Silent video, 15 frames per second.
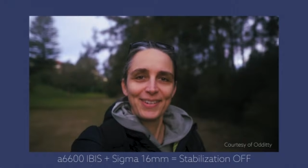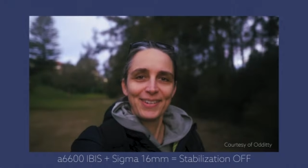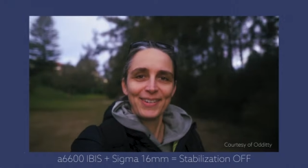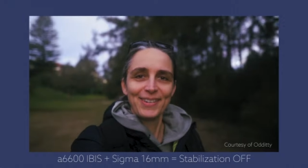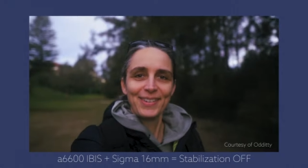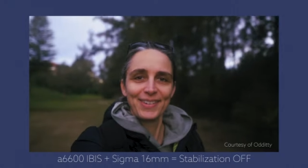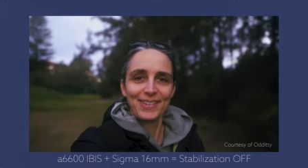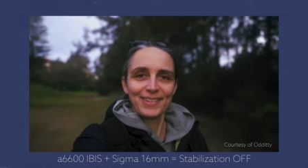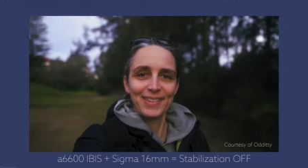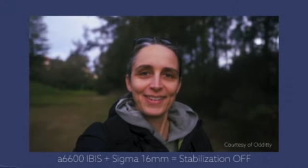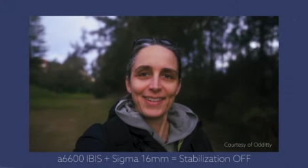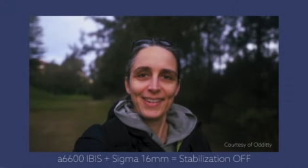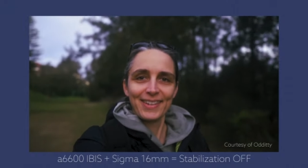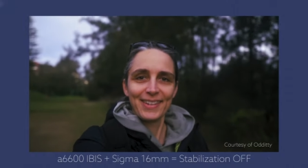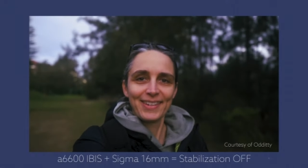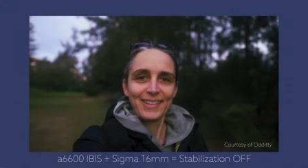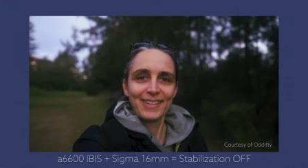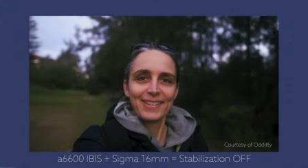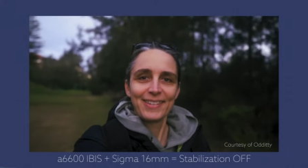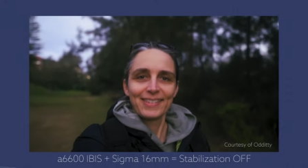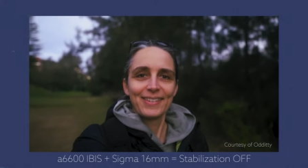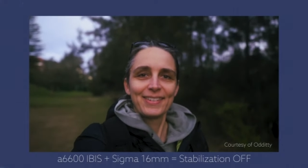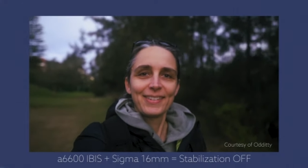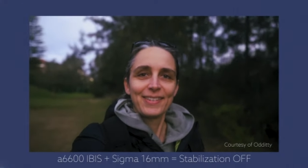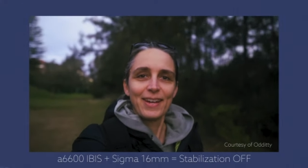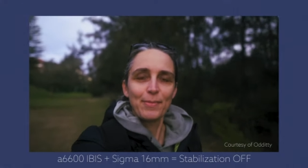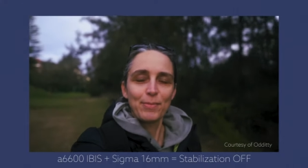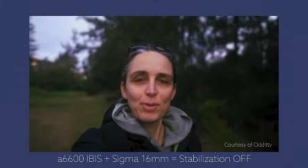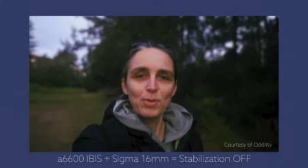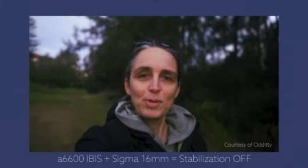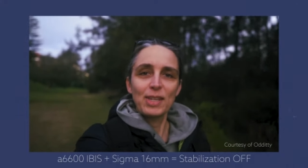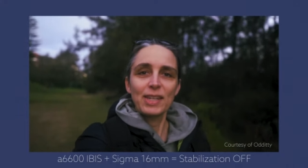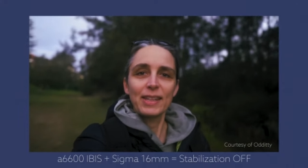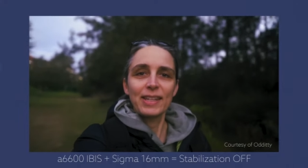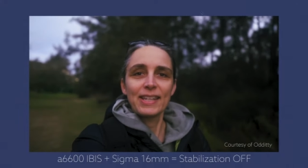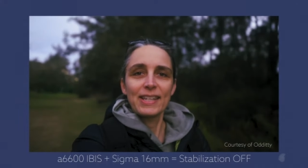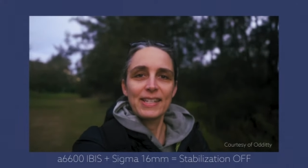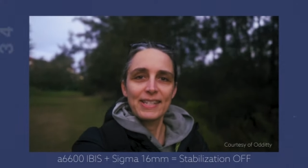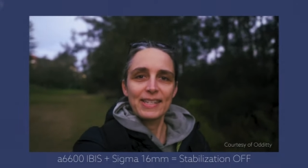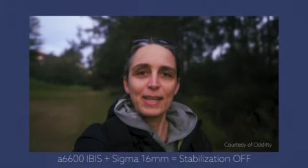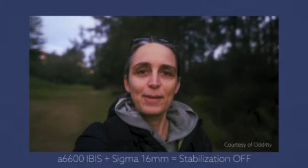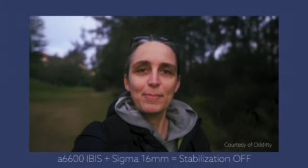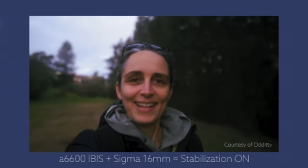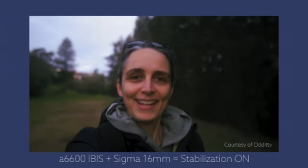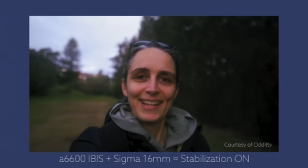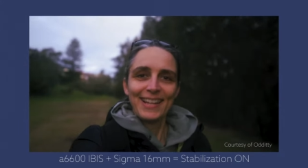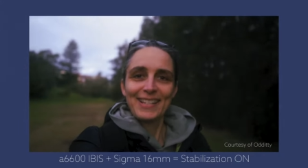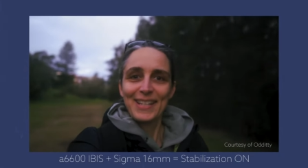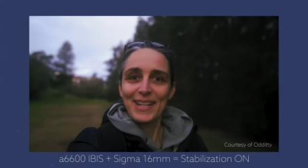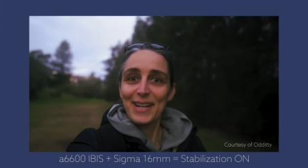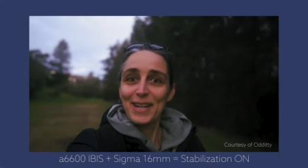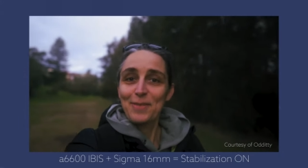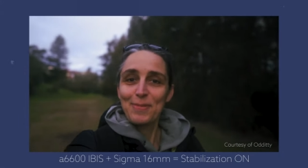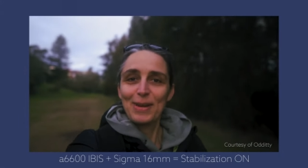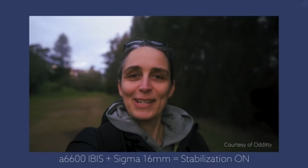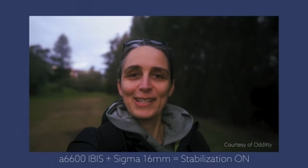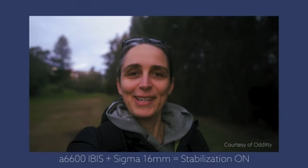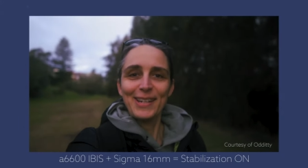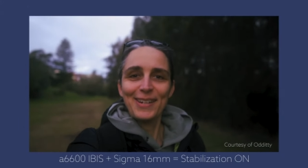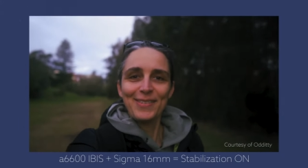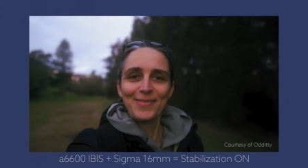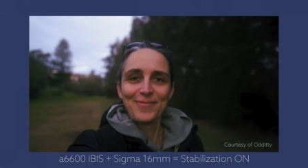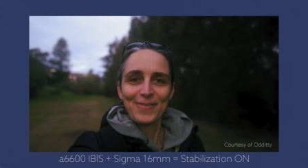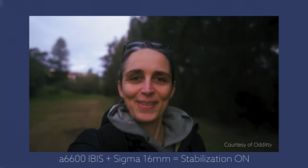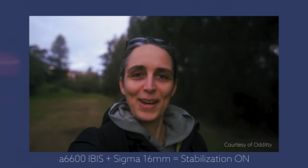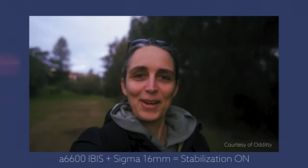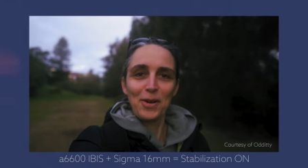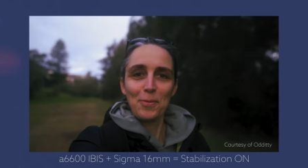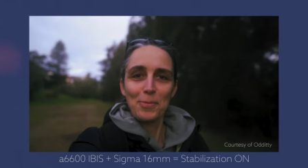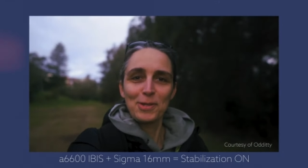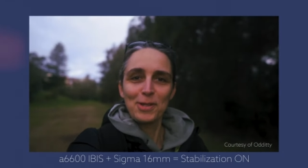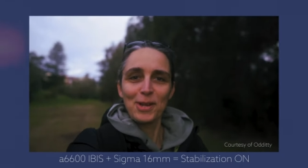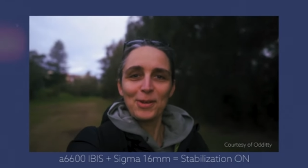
or A6500 even. Like the, it's there and it's helpful. It's not the